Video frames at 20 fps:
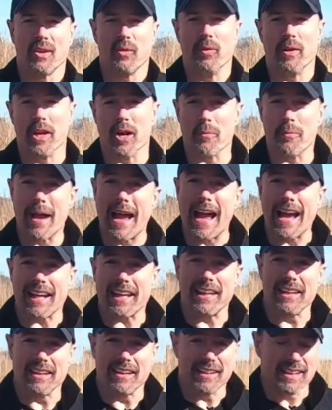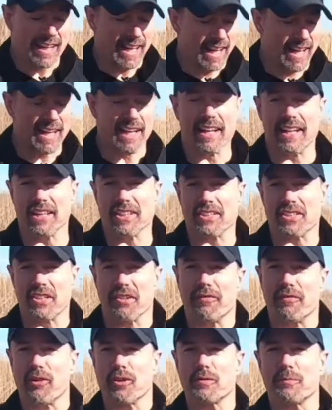We are back and it is
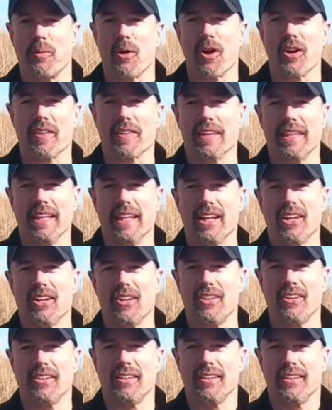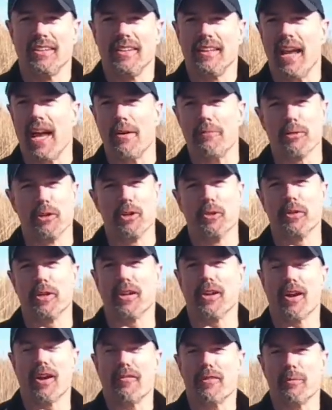the first part of the year. Happy New
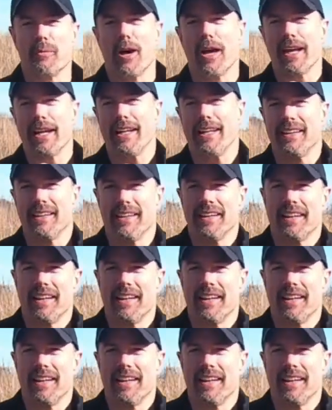Year, everybody.